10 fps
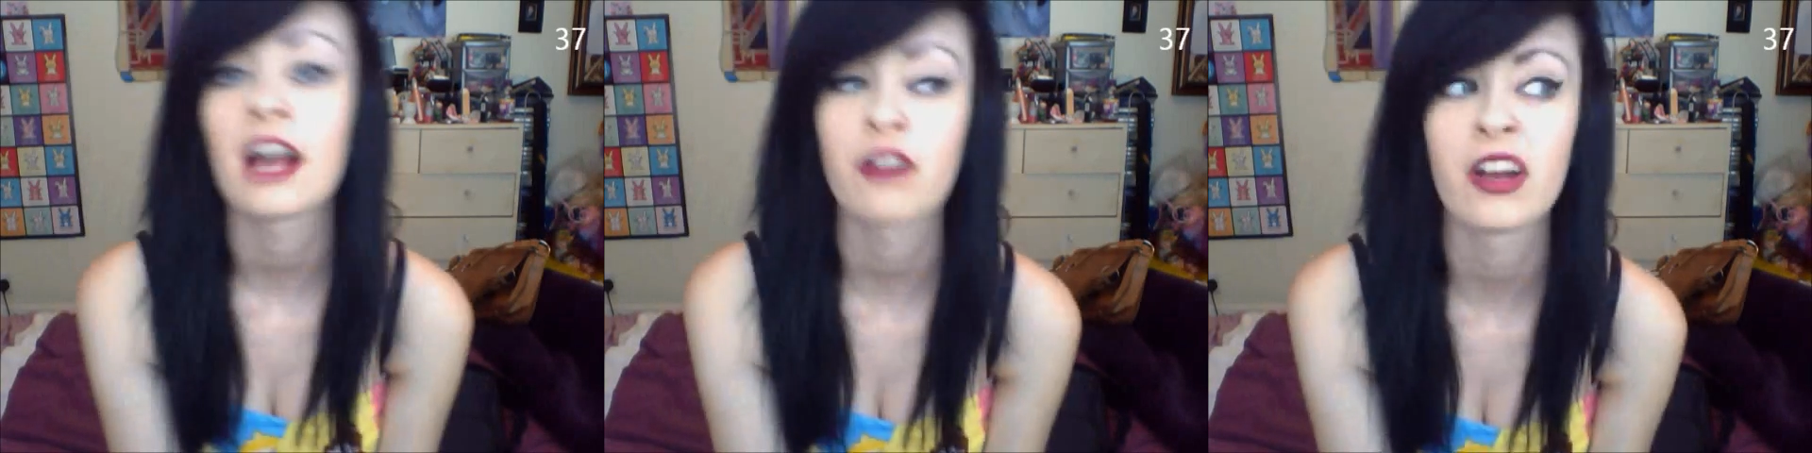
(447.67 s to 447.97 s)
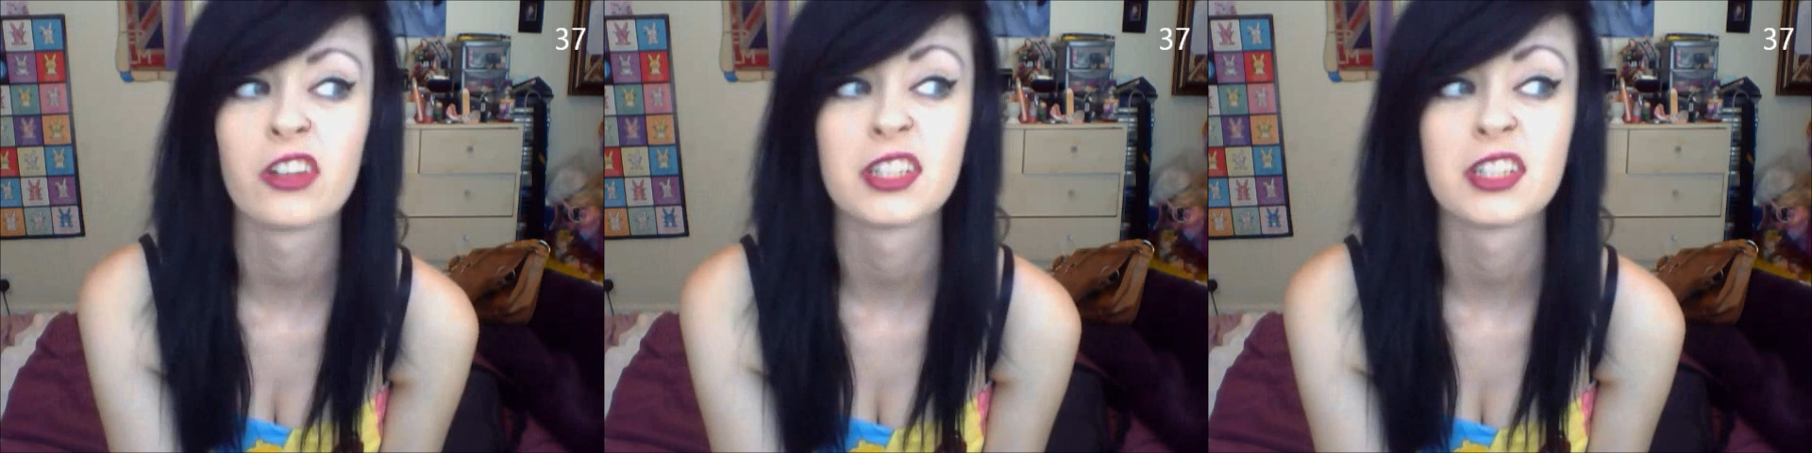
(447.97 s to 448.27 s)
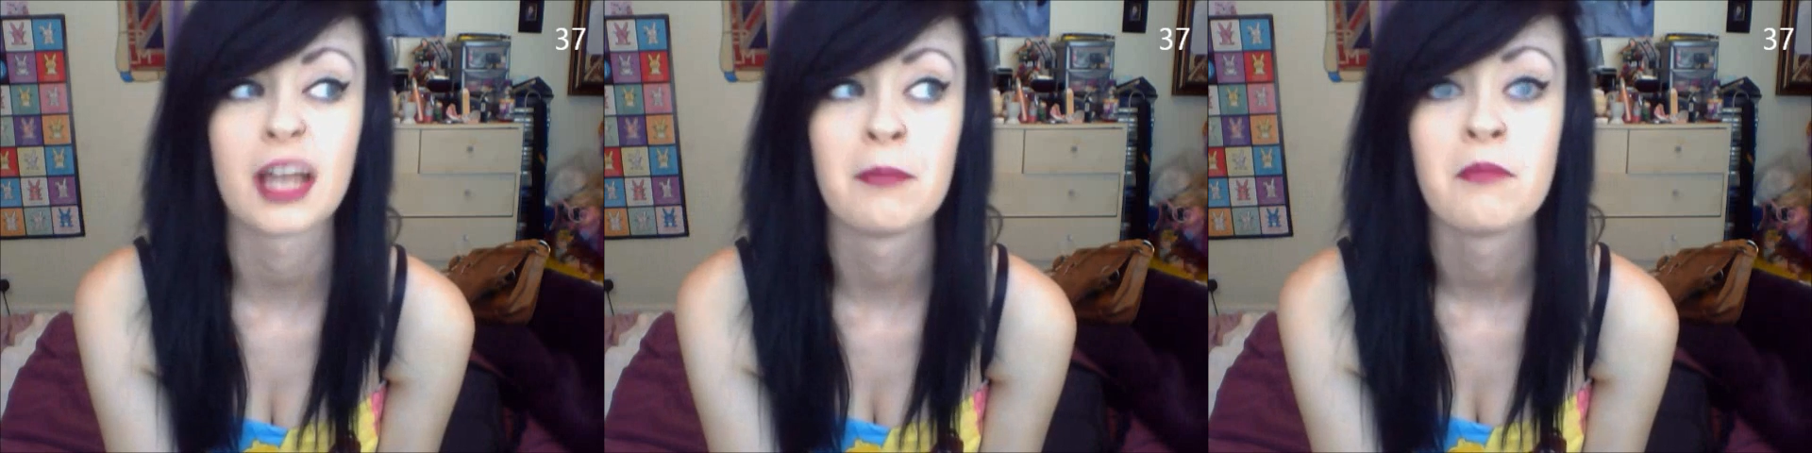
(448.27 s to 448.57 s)
I cry all the
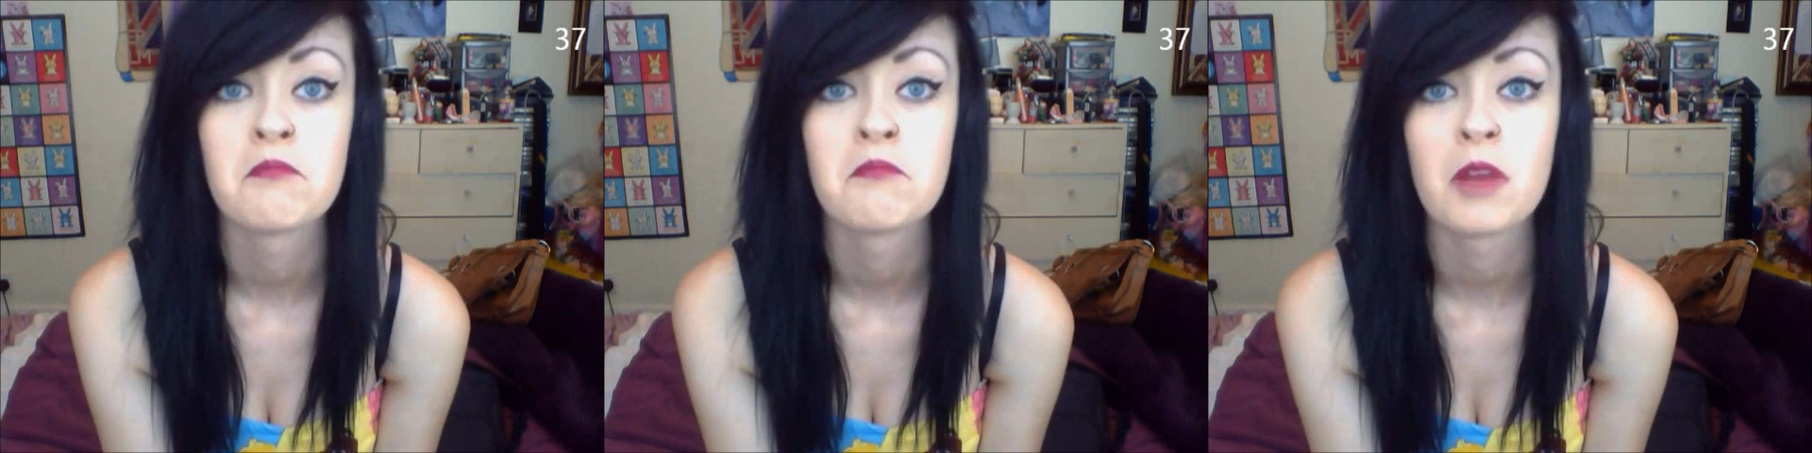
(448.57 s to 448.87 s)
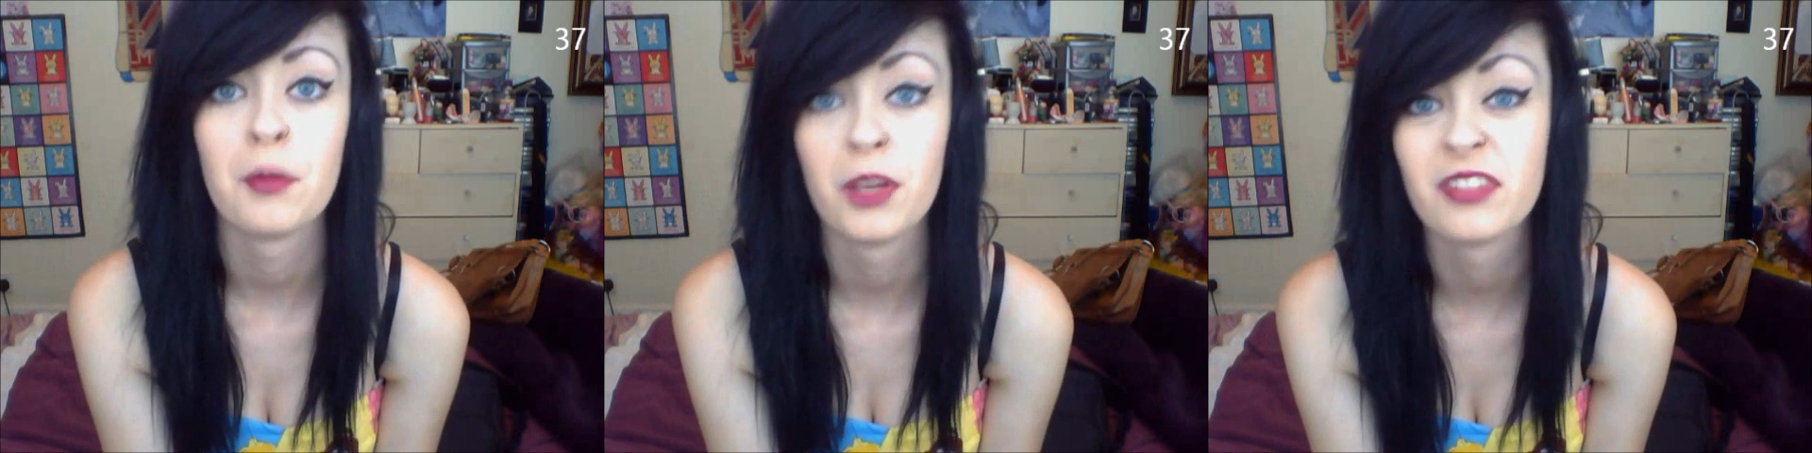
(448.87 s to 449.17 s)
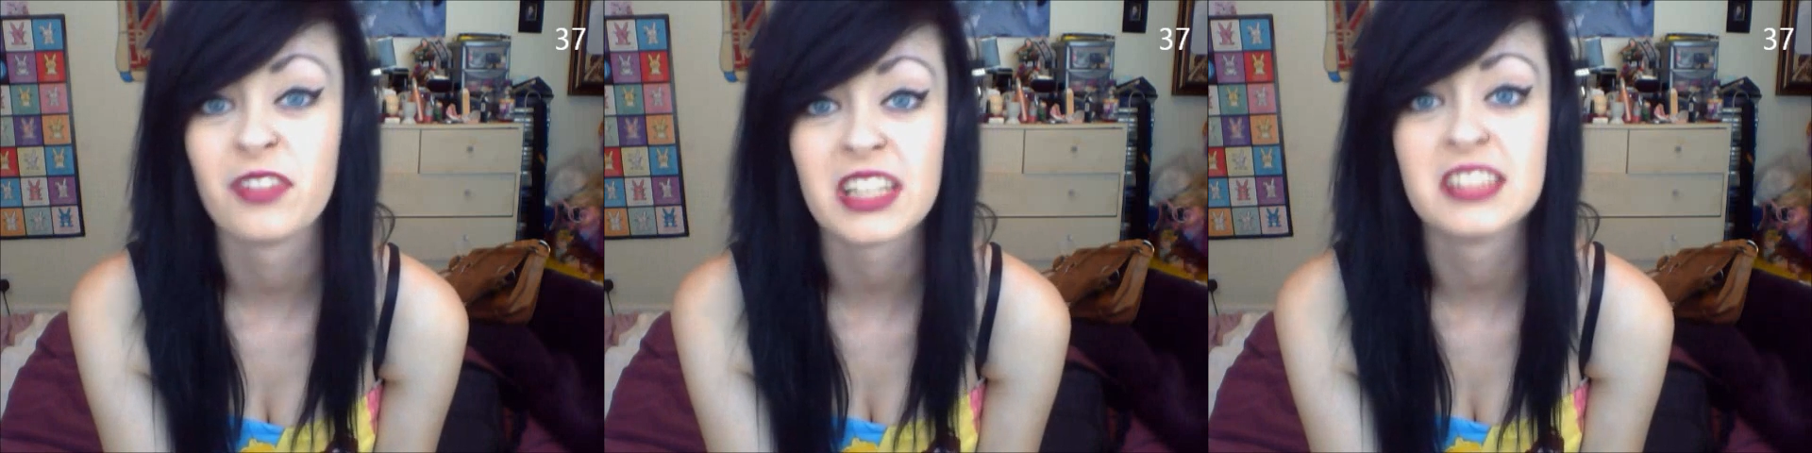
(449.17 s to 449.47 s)
time at
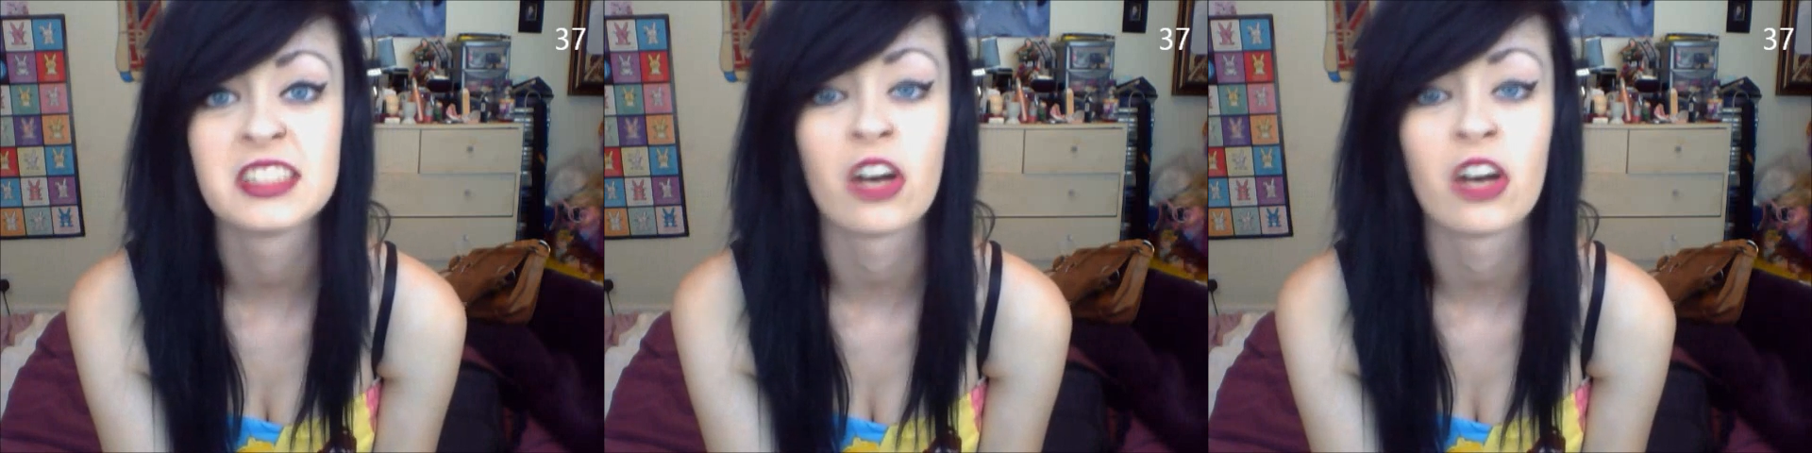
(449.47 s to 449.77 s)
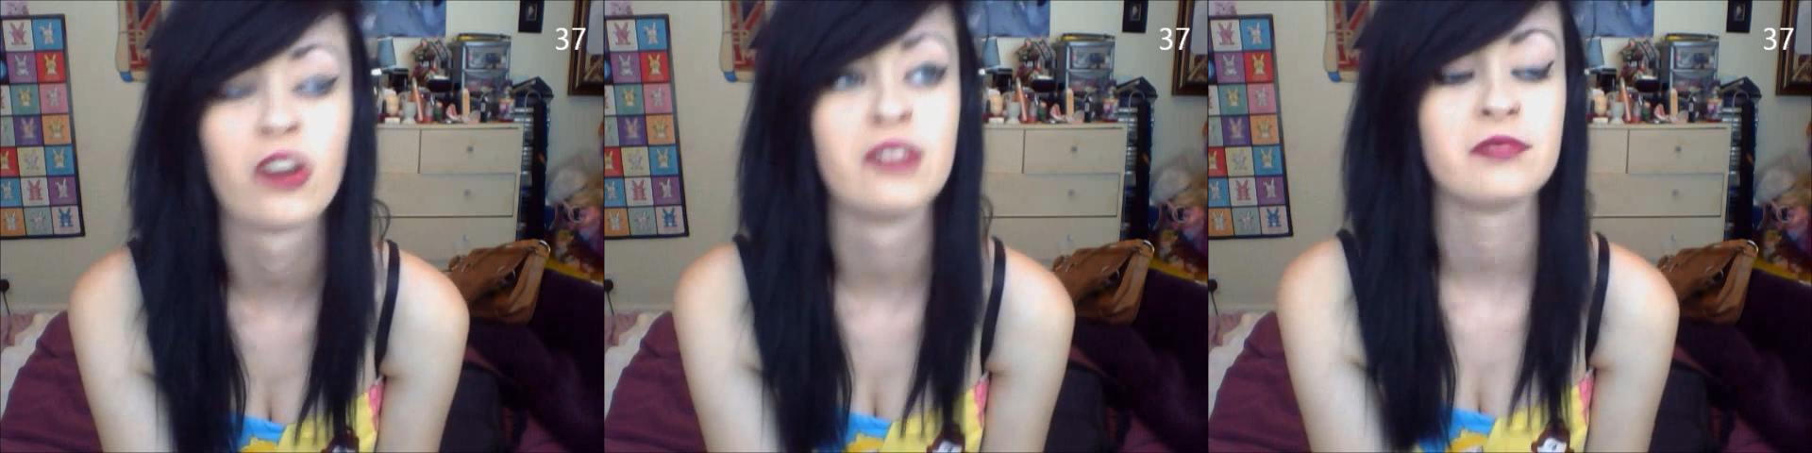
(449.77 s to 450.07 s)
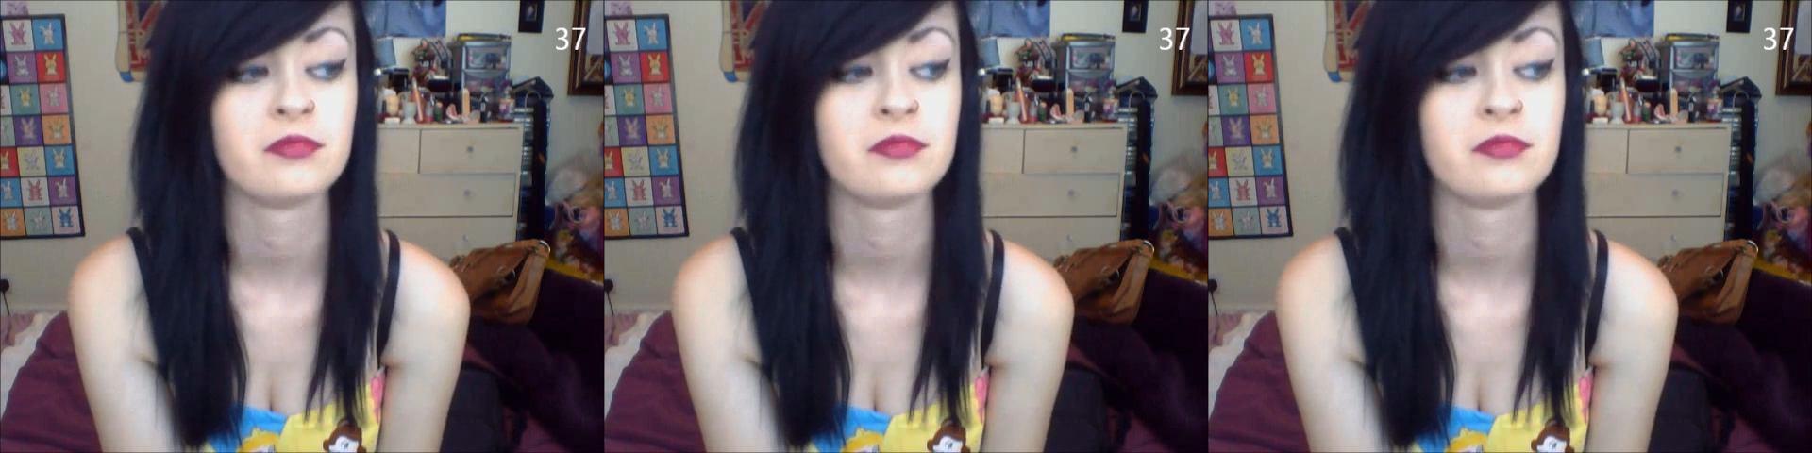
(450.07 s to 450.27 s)
movies, on